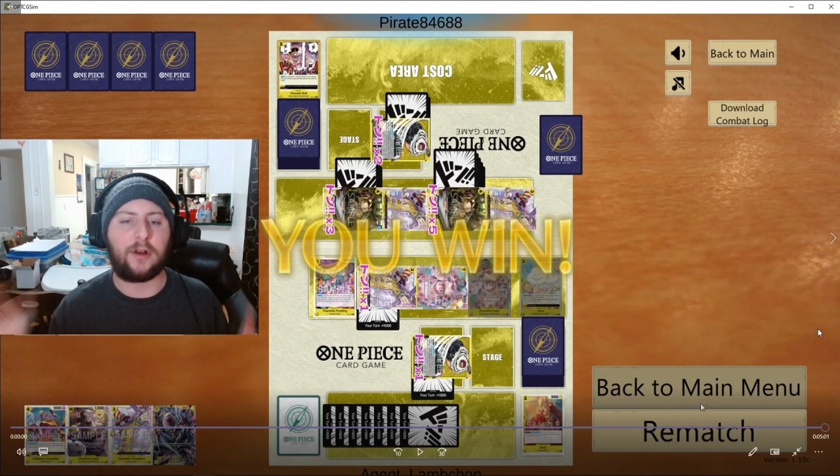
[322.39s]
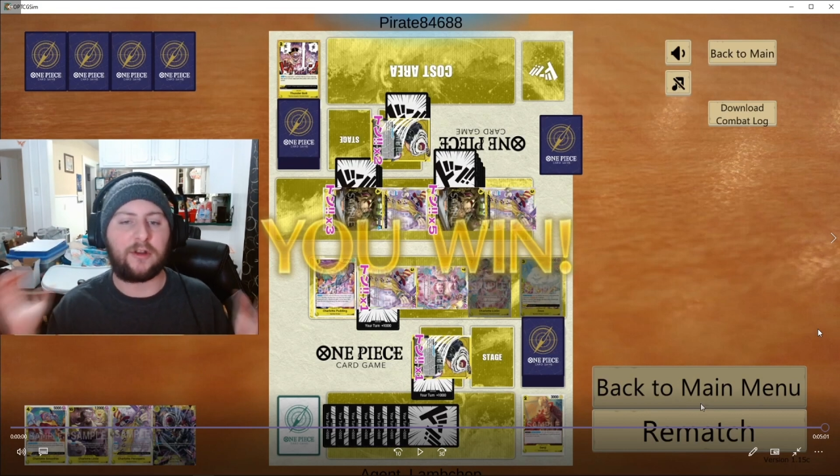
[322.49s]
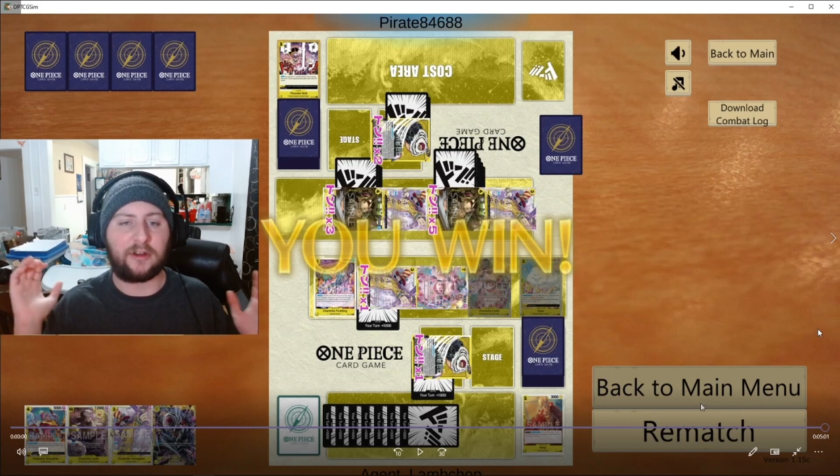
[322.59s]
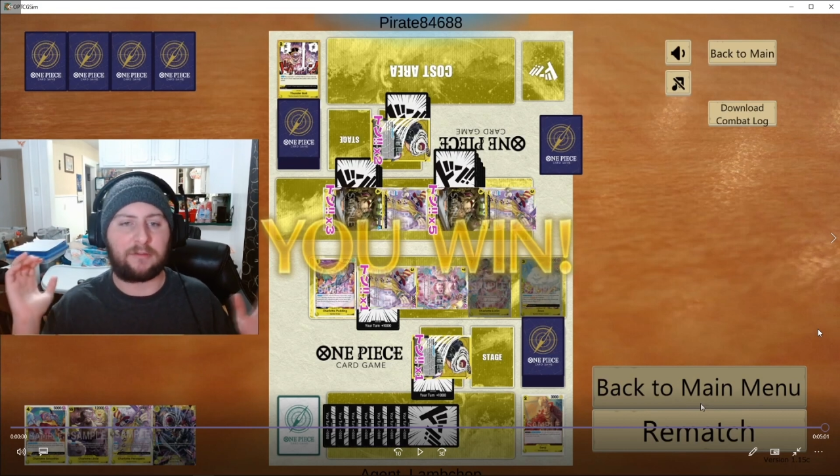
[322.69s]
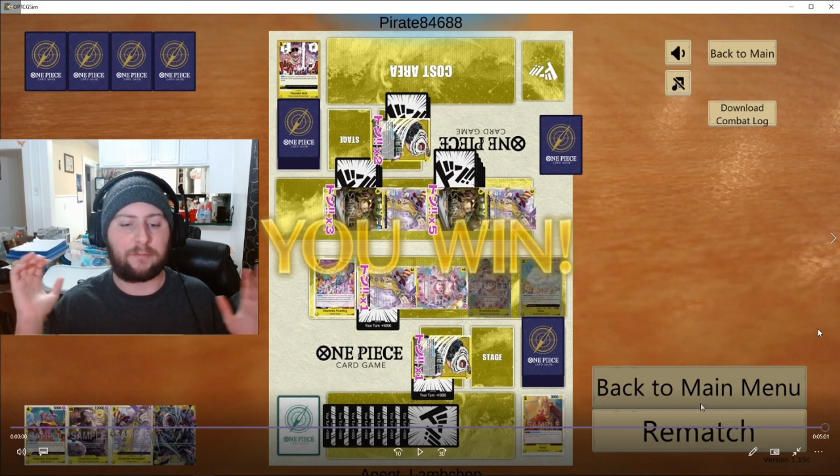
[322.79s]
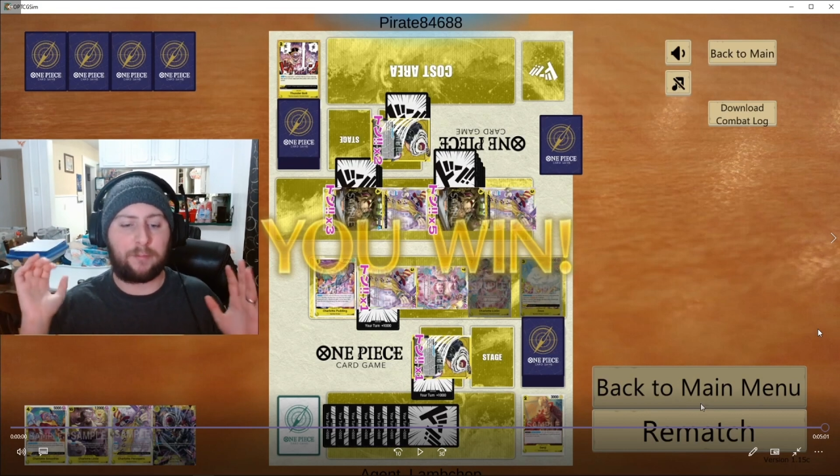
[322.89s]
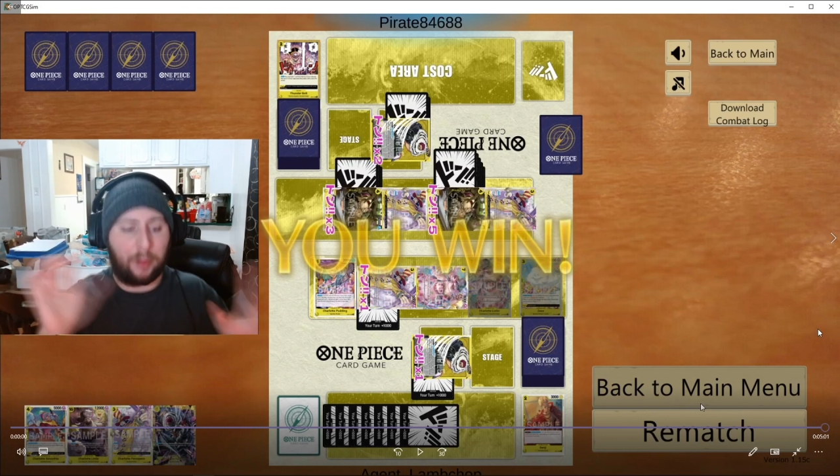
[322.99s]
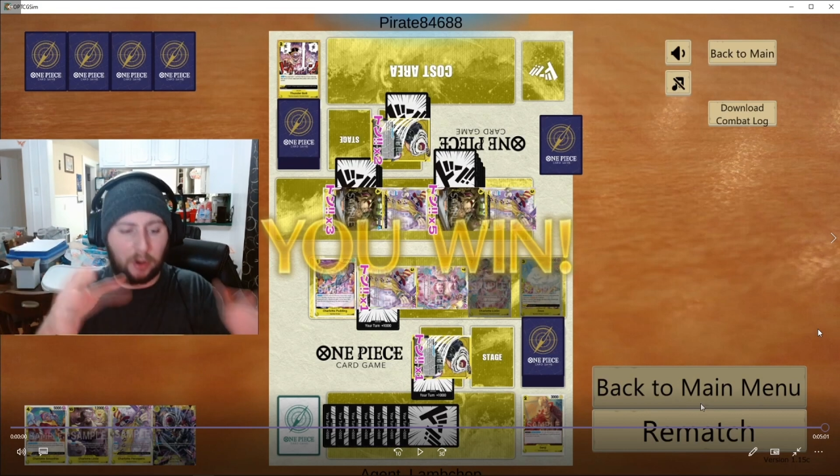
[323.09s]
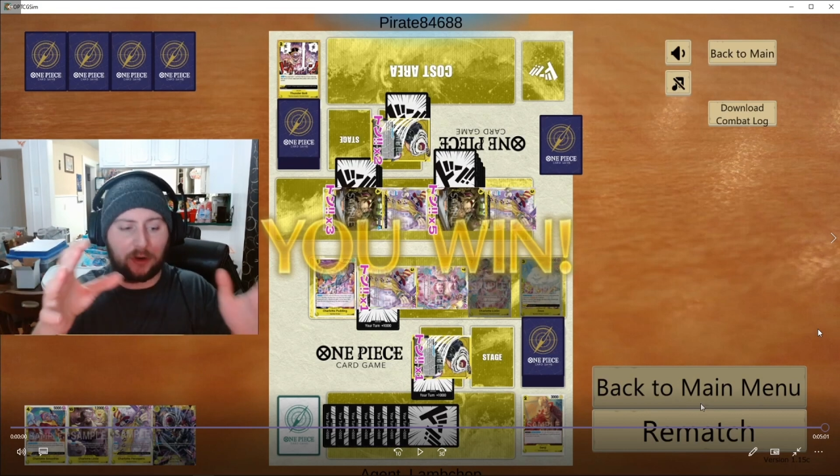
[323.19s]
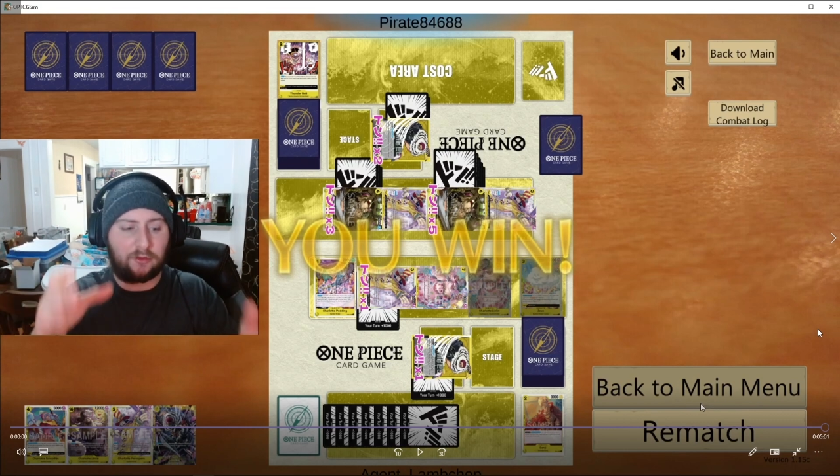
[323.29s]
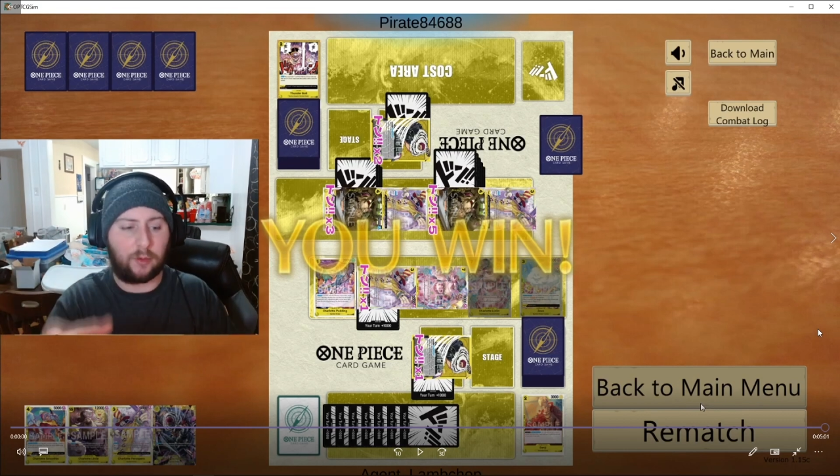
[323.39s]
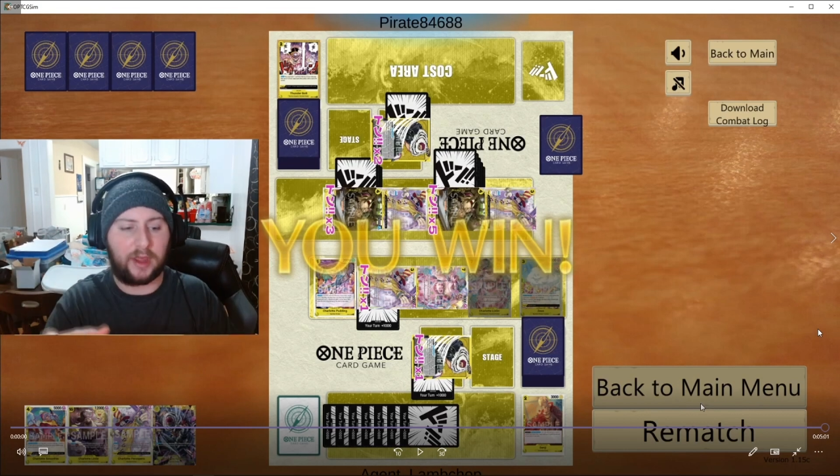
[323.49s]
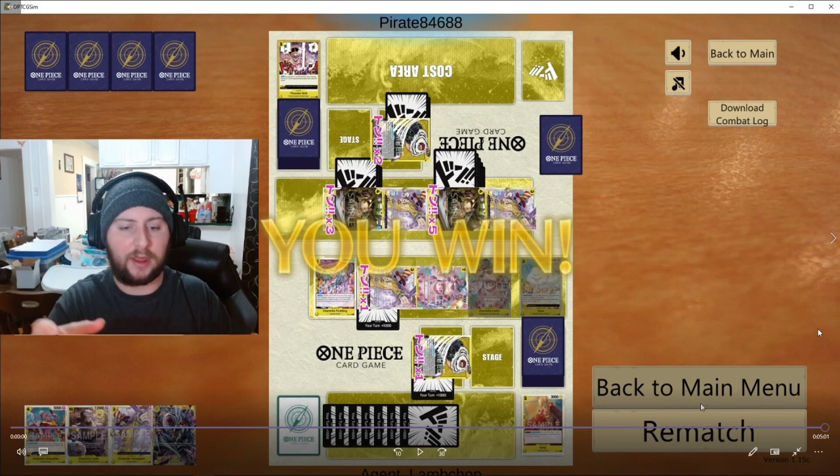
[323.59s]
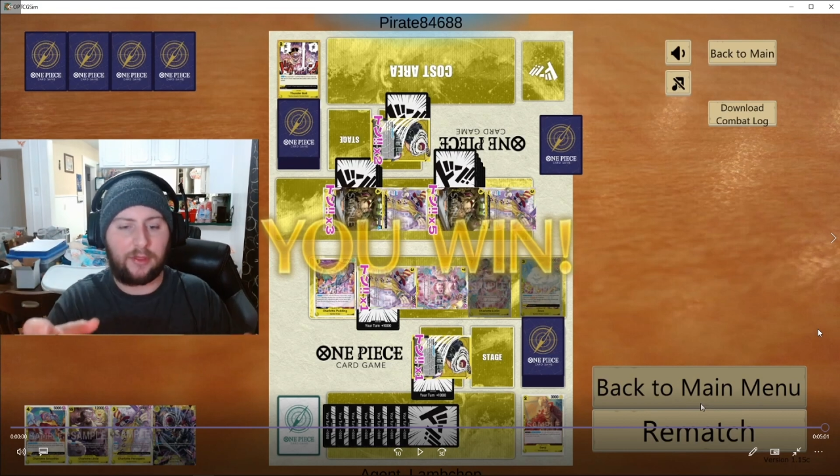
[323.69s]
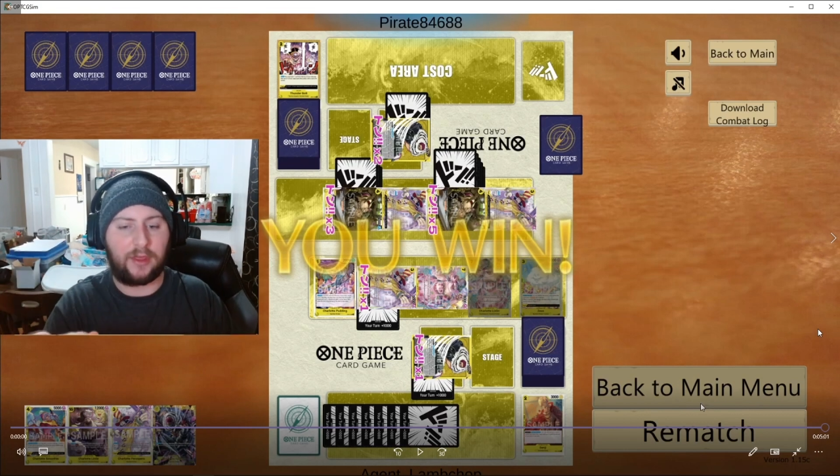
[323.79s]
to just push
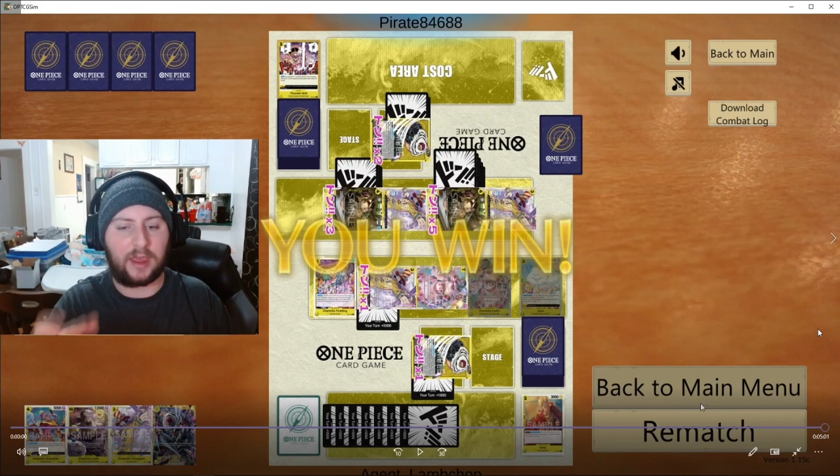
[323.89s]
with,